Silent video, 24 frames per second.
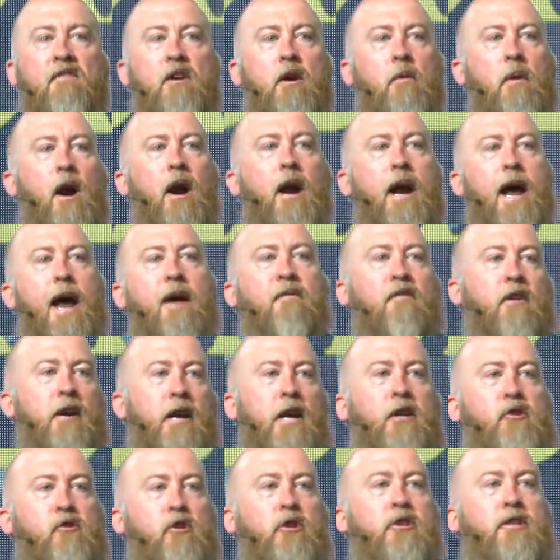If you are
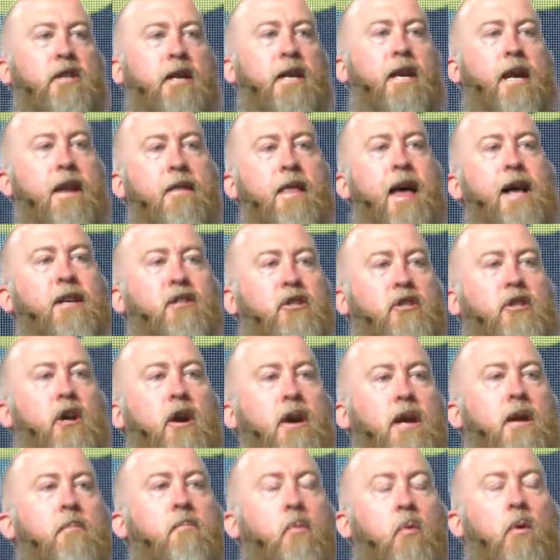ever interested in that
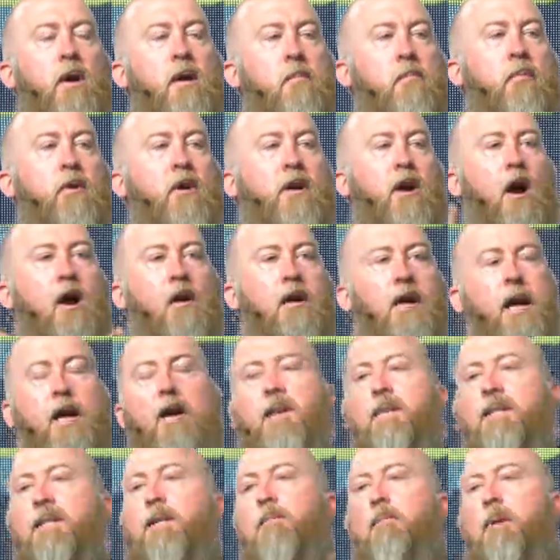starting point book, our
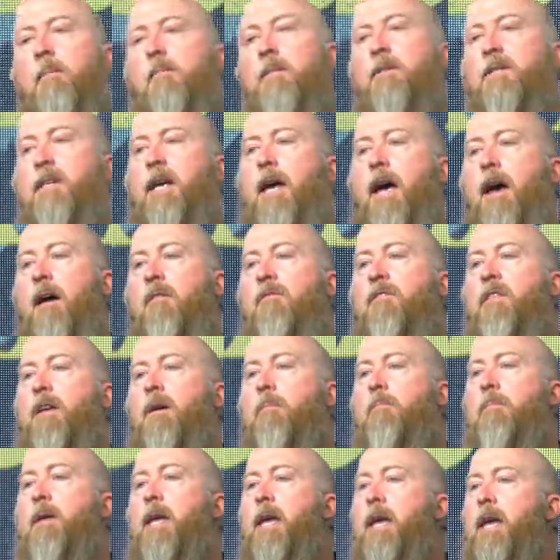care team members have
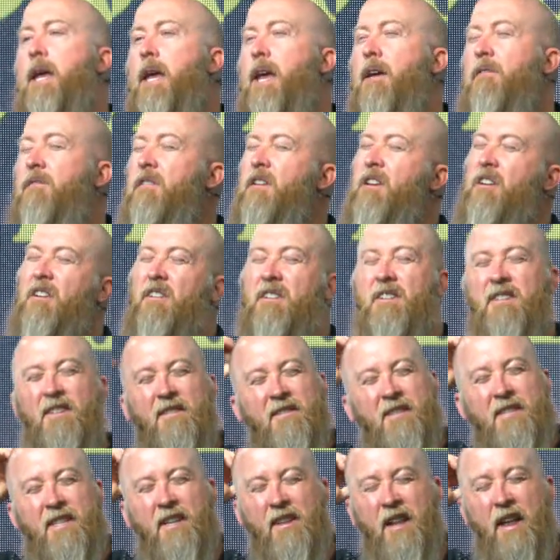them. If you're
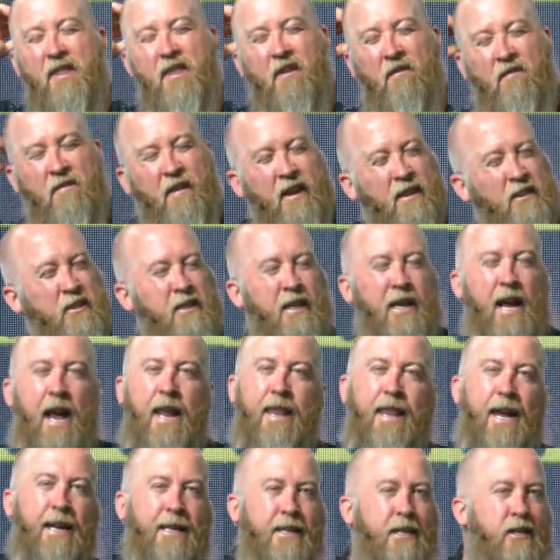still on the fence,
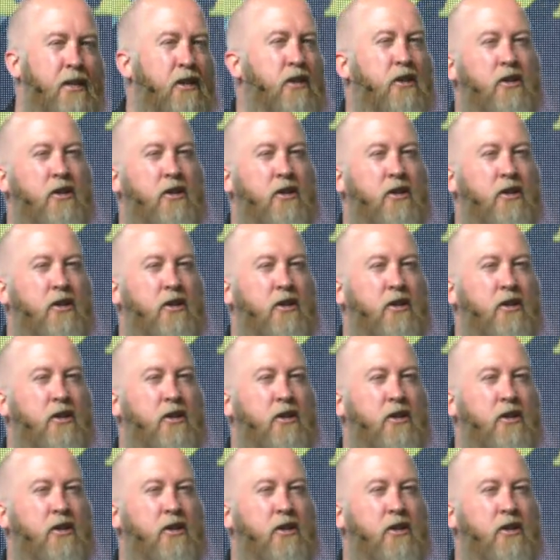saying, I'd like